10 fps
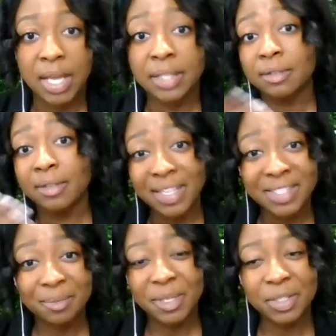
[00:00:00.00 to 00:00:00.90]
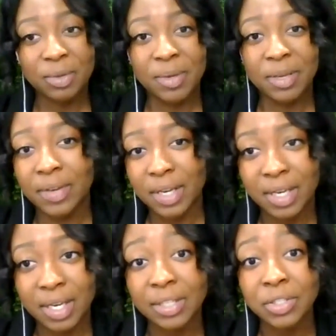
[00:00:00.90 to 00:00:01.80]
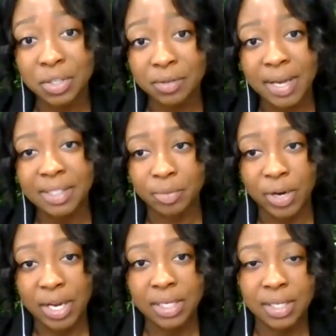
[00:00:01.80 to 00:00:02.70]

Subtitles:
And so that's the place we pivoted into as a brand.